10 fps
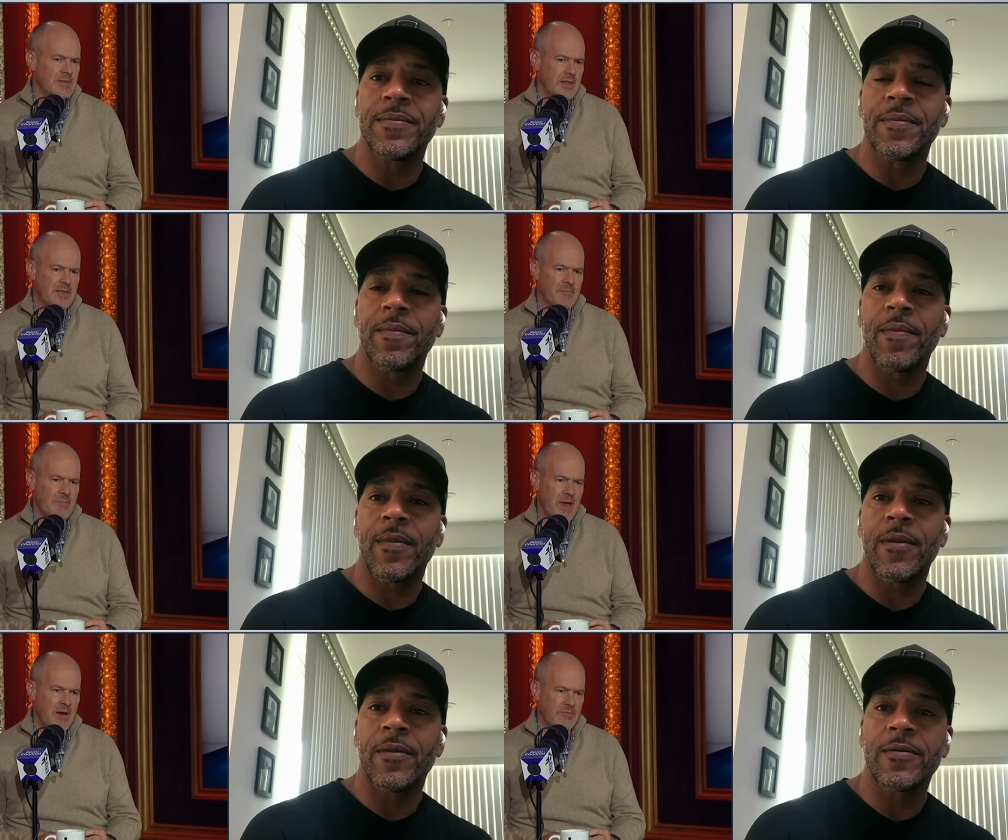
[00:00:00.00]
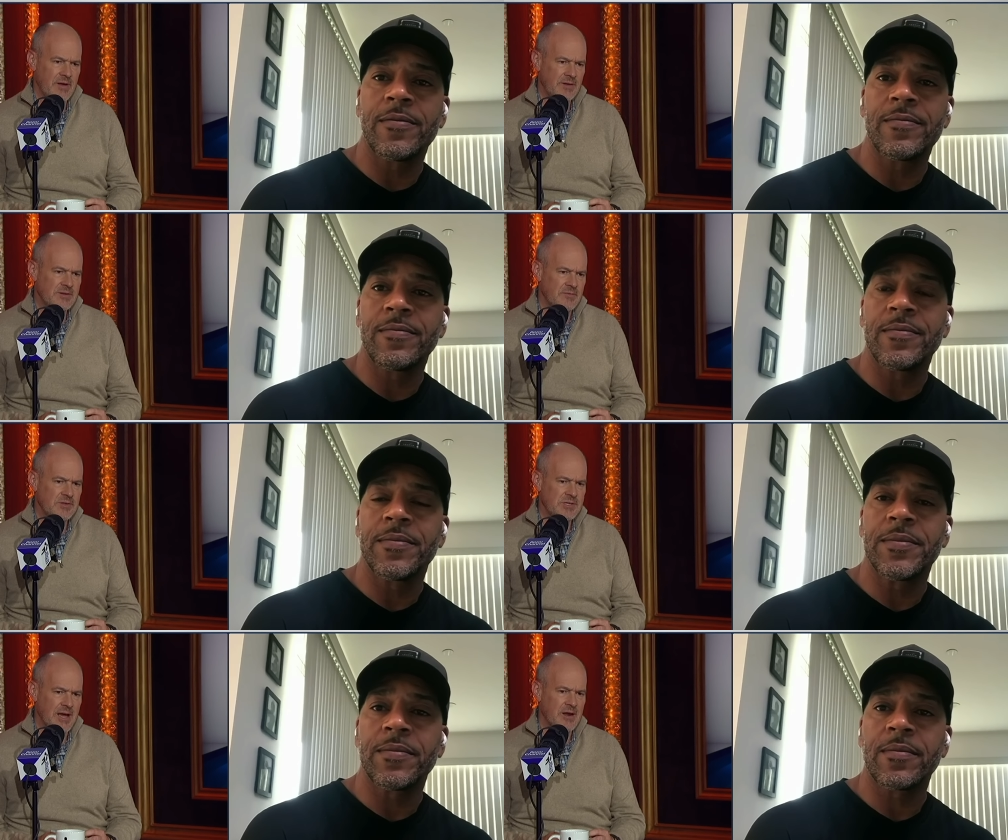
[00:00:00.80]
Speaker 1: that the main event of
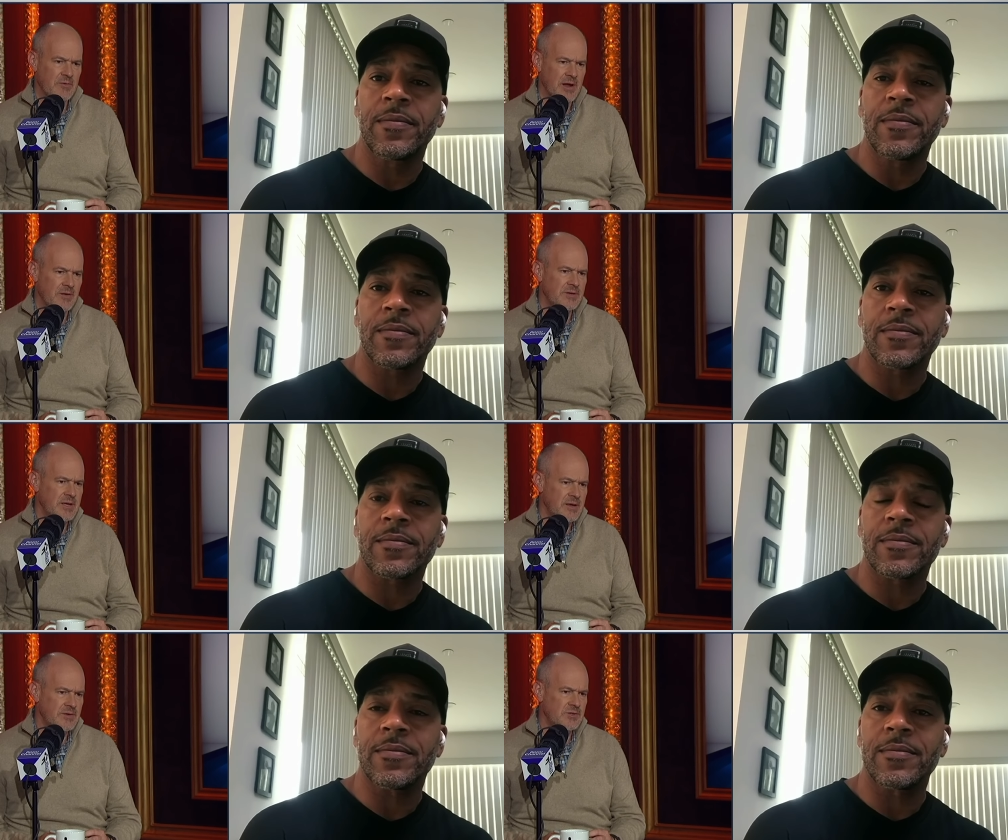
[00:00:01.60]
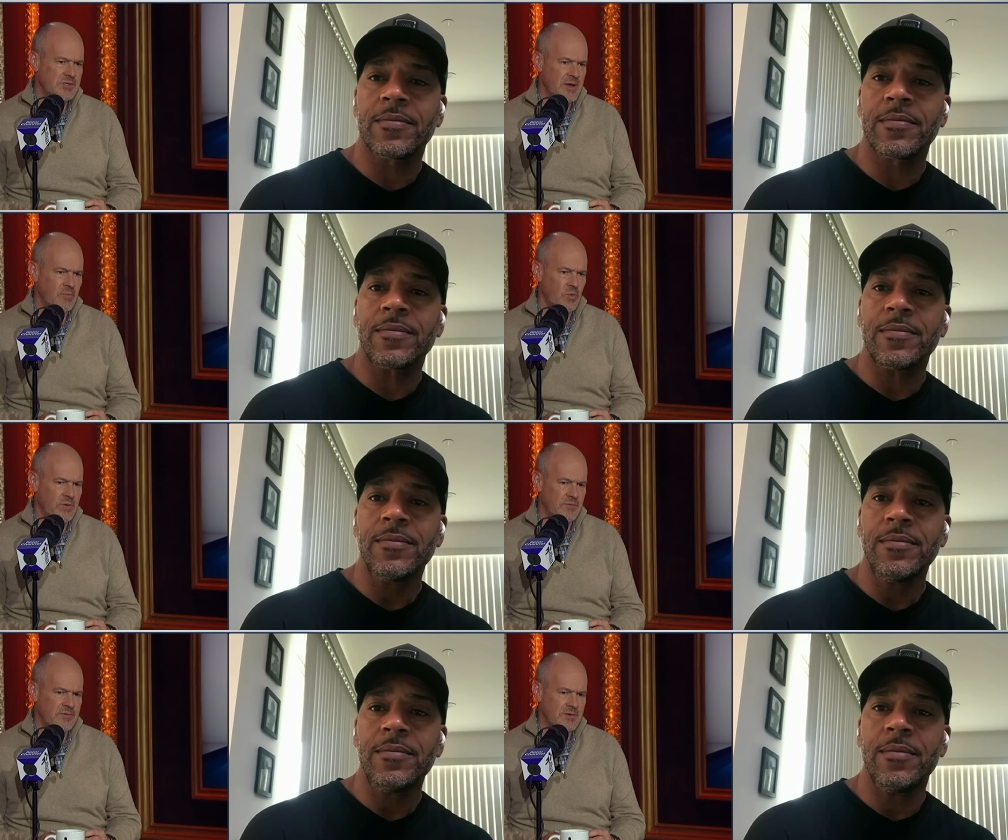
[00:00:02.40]
the second round is
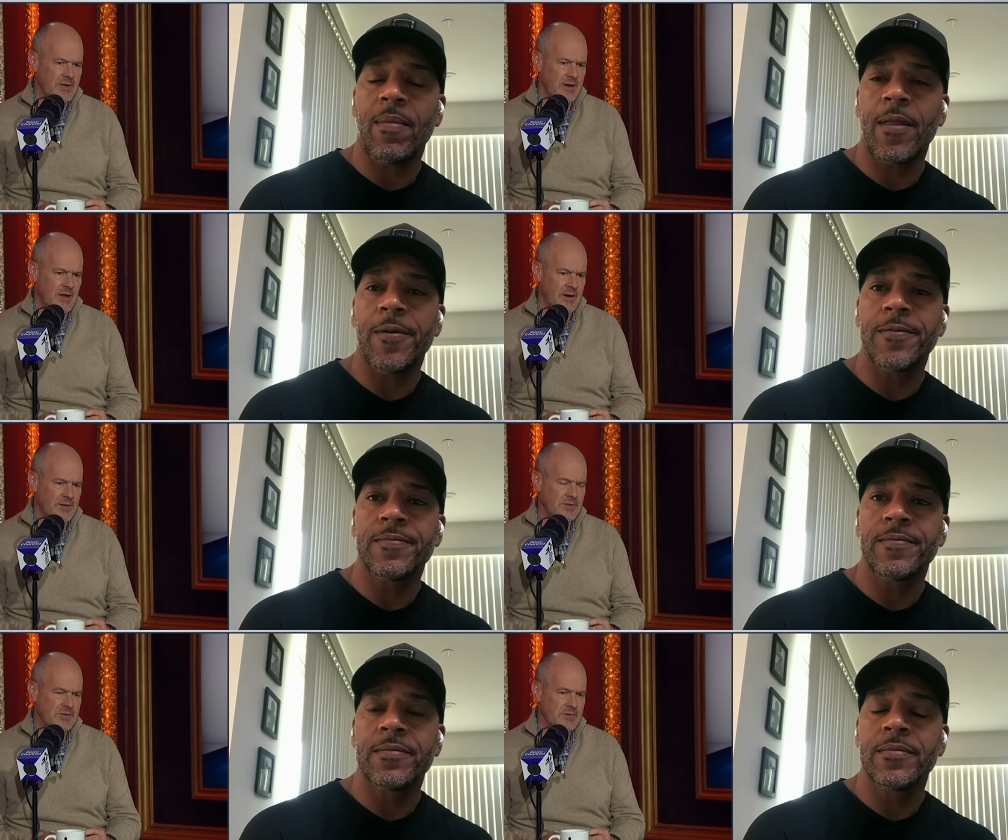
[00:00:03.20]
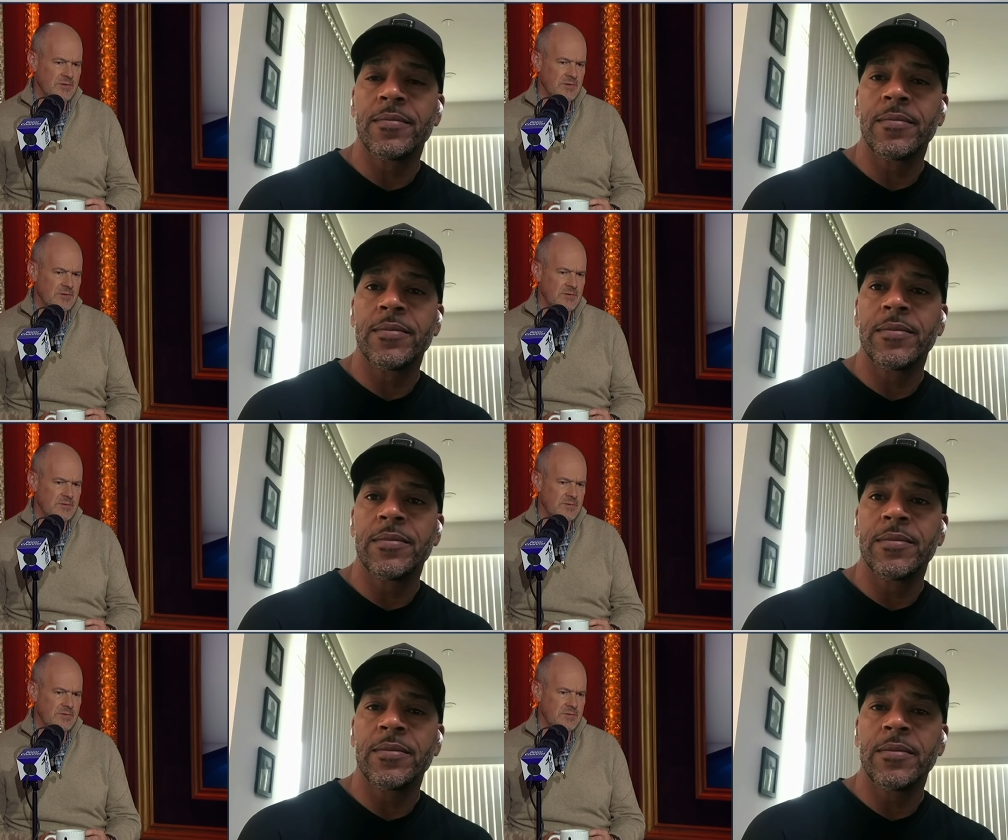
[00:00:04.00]
Timberwolves and Nuggets?
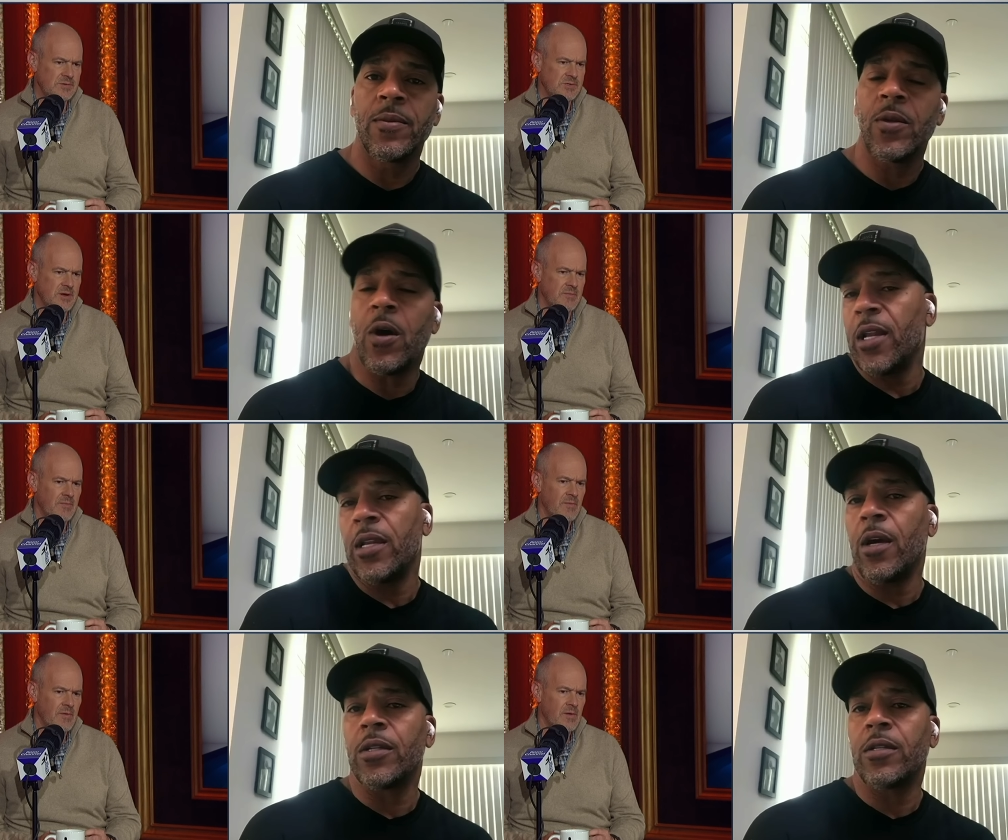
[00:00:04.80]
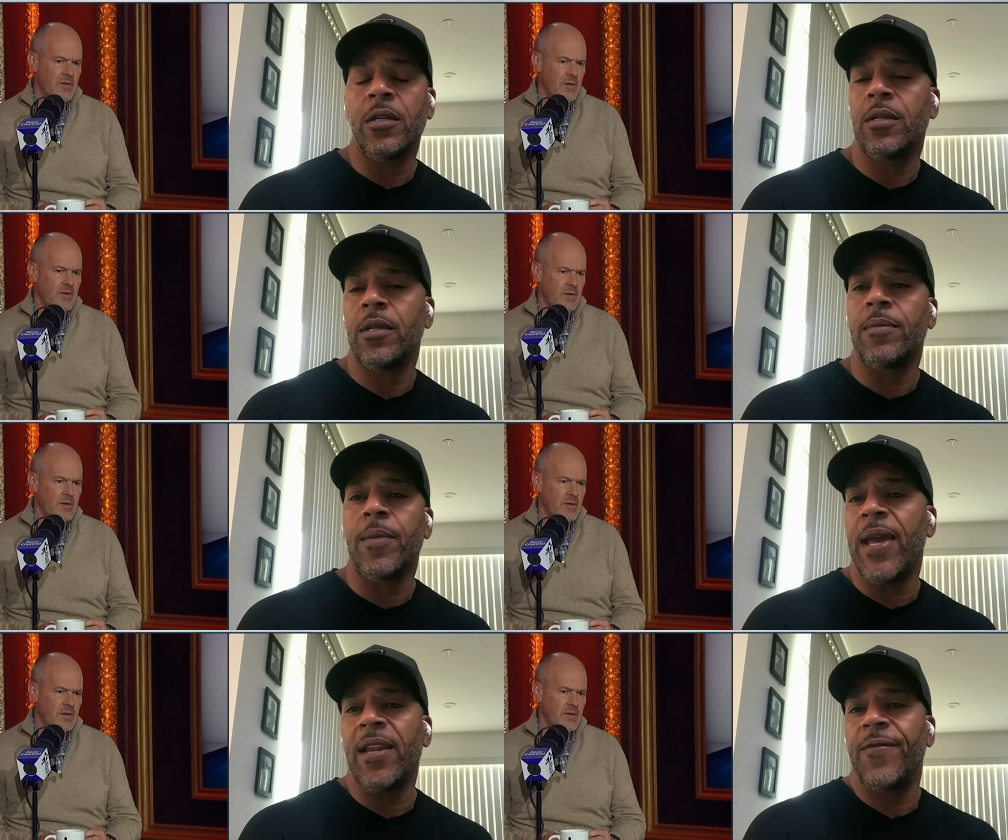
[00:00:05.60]
Speaker 2: No,
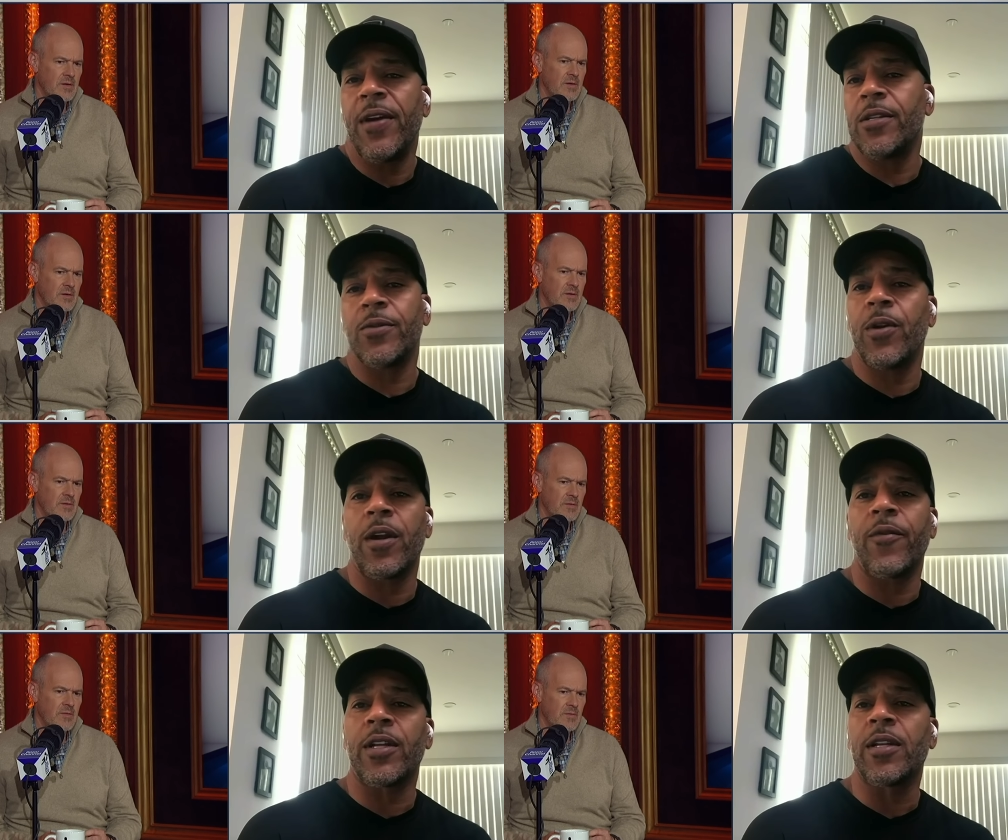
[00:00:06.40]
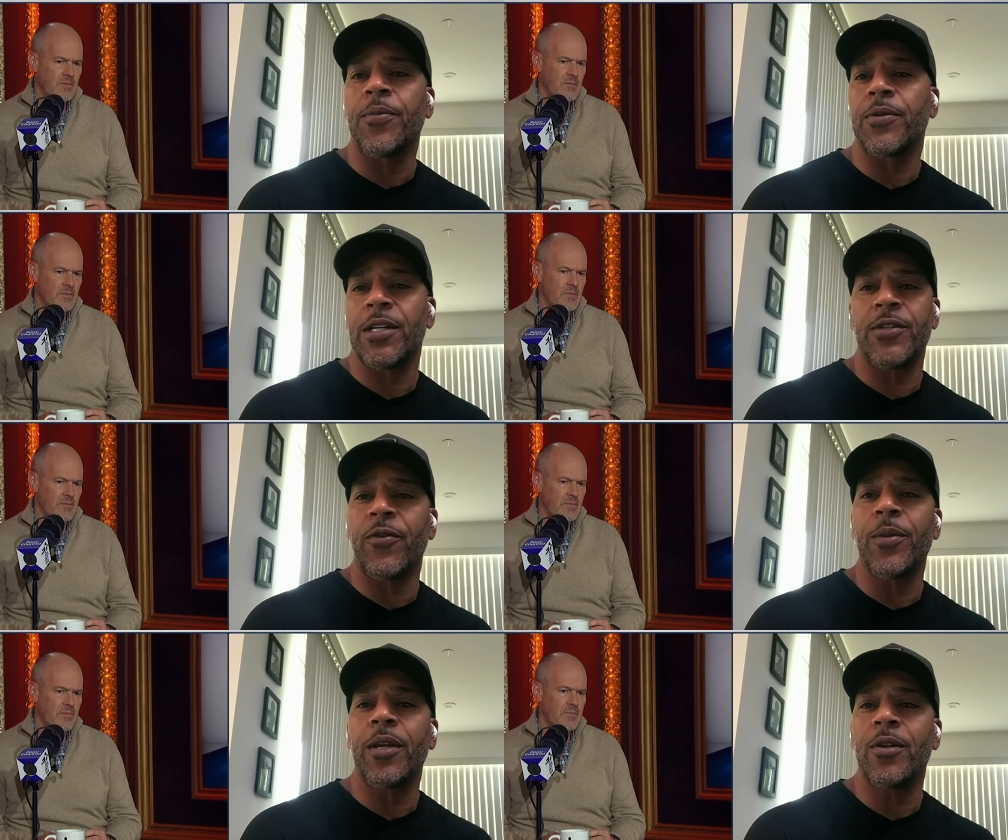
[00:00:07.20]
the main event is wherever Clippers
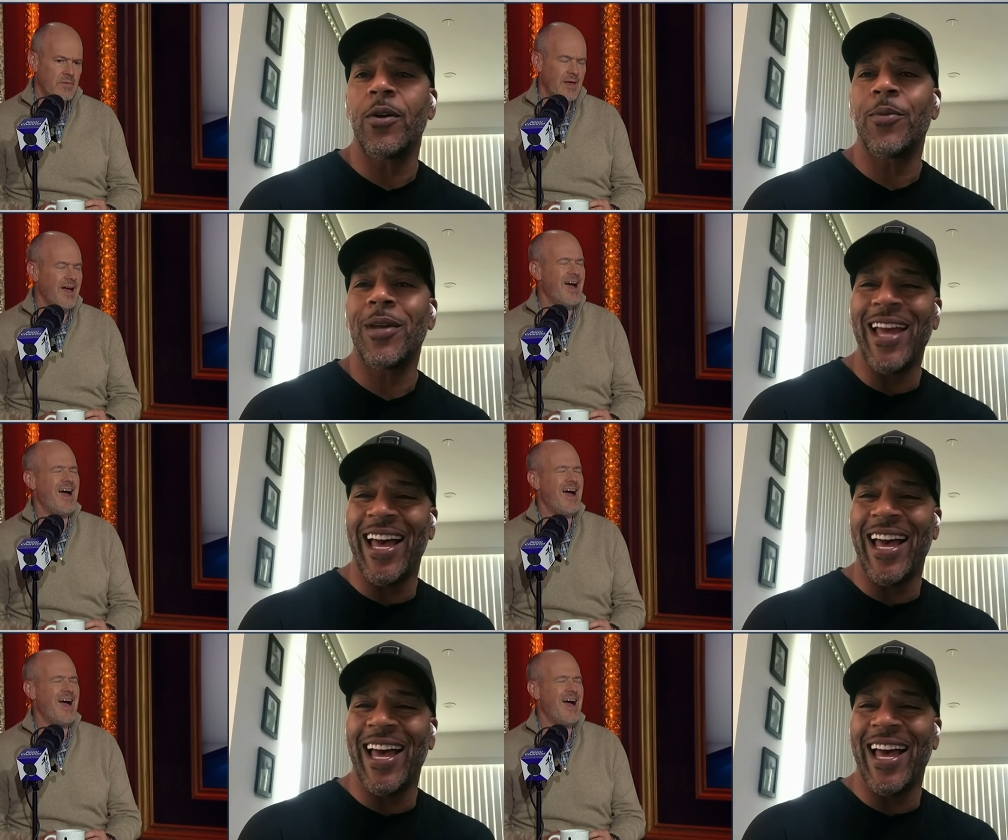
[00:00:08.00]
is for me. You know
Speaker 1: what I